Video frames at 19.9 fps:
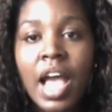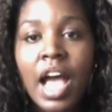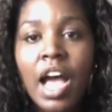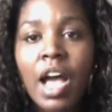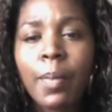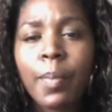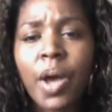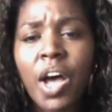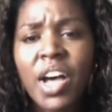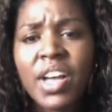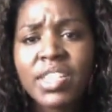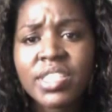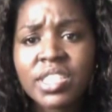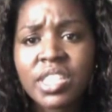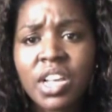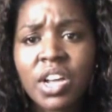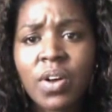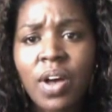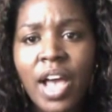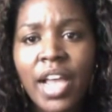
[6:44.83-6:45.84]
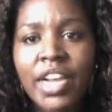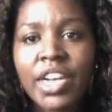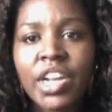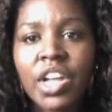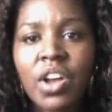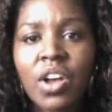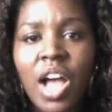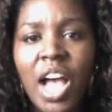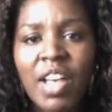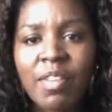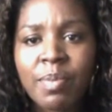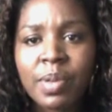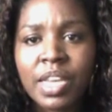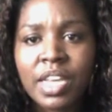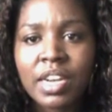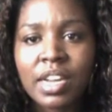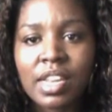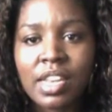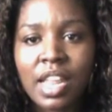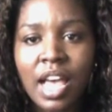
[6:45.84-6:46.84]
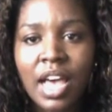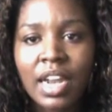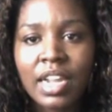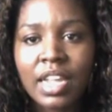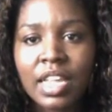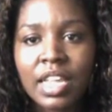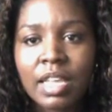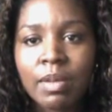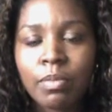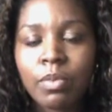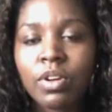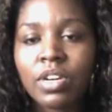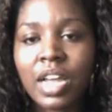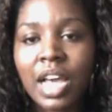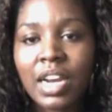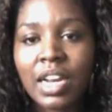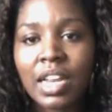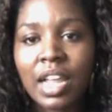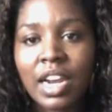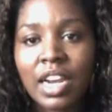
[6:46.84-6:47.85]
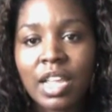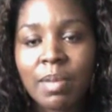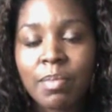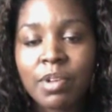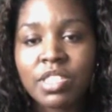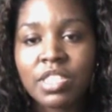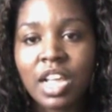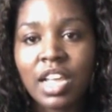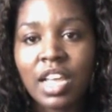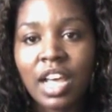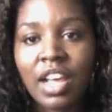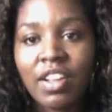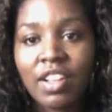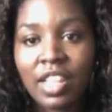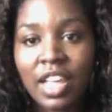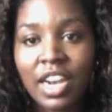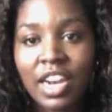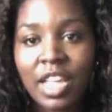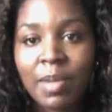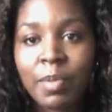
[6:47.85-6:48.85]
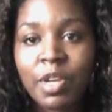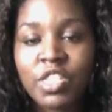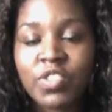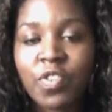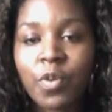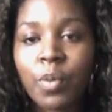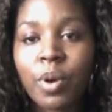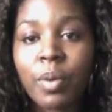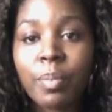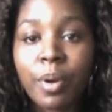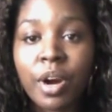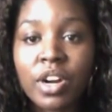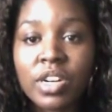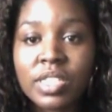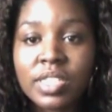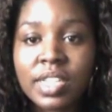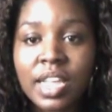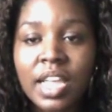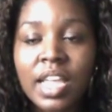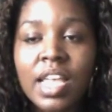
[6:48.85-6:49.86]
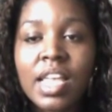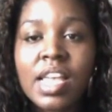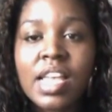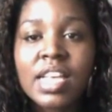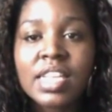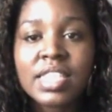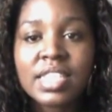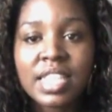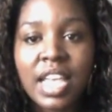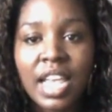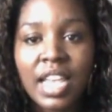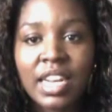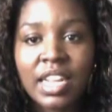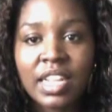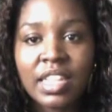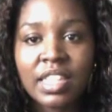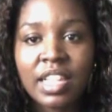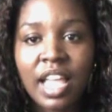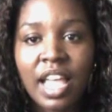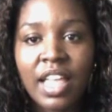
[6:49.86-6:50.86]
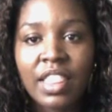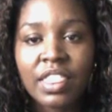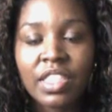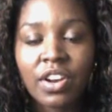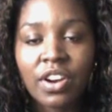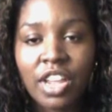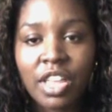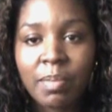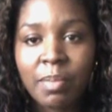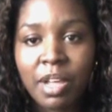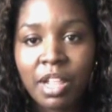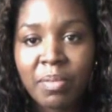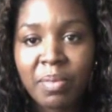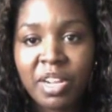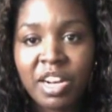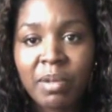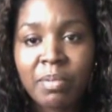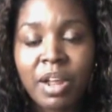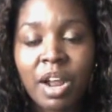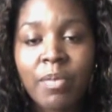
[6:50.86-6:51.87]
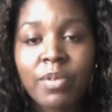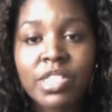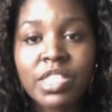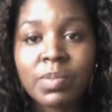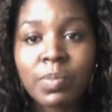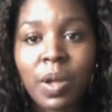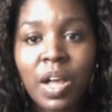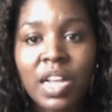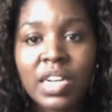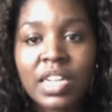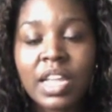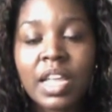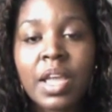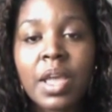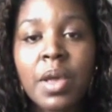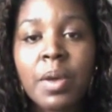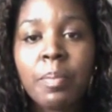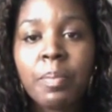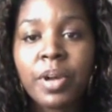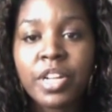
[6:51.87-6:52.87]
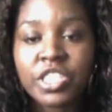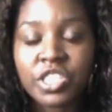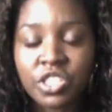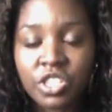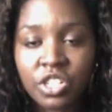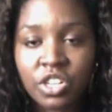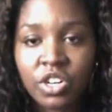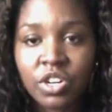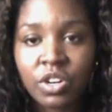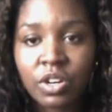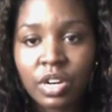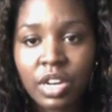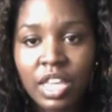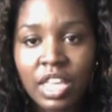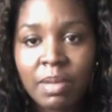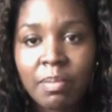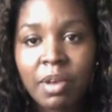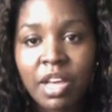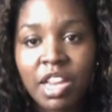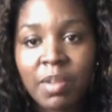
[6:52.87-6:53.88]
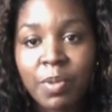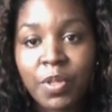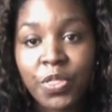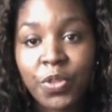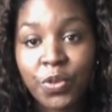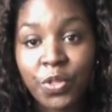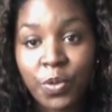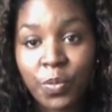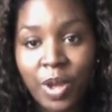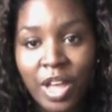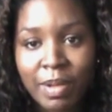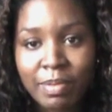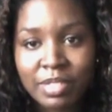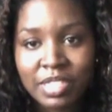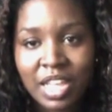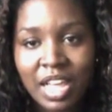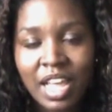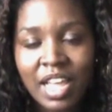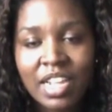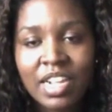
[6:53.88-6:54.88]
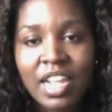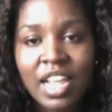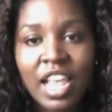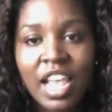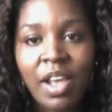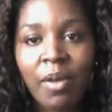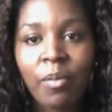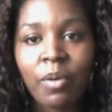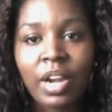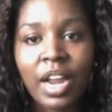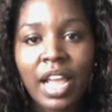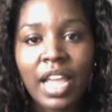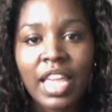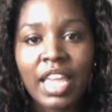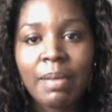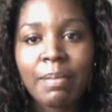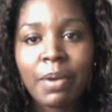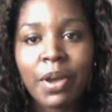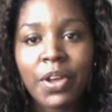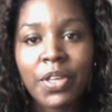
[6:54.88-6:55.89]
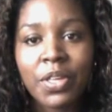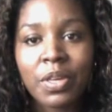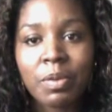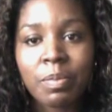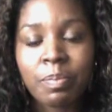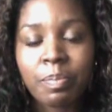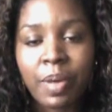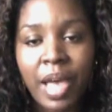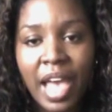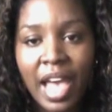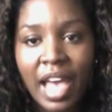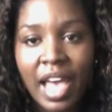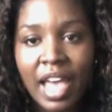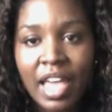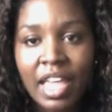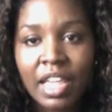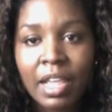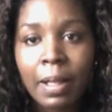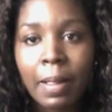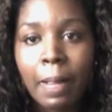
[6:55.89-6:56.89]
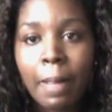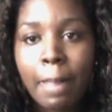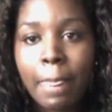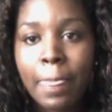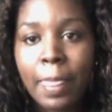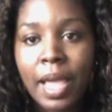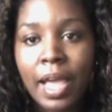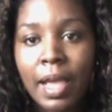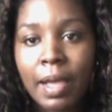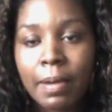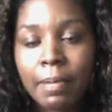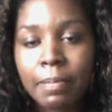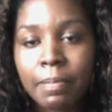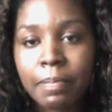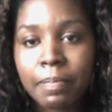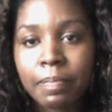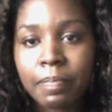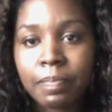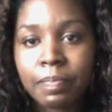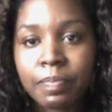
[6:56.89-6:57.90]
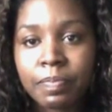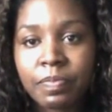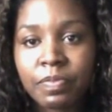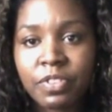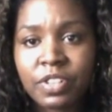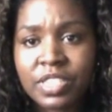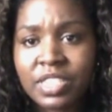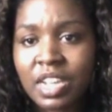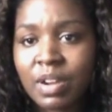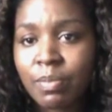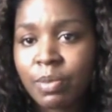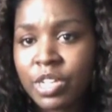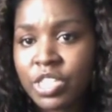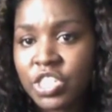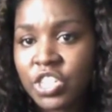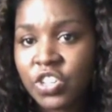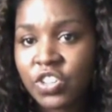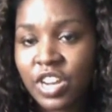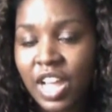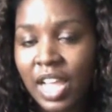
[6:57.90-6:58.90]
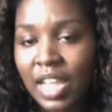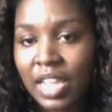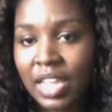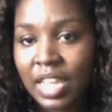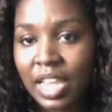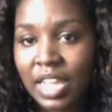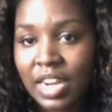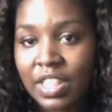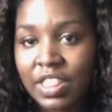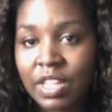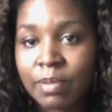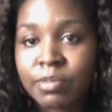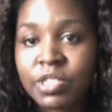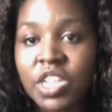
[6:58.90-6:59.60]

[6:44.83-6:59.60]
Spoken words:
Also, I know I've been getting a lot of, well, not a lot of emails. I got a lot of emails from one person stating that they're emailing me and I'm not responding, but you're emailing me through the website, and when I email you back, for some reason you're not getting them.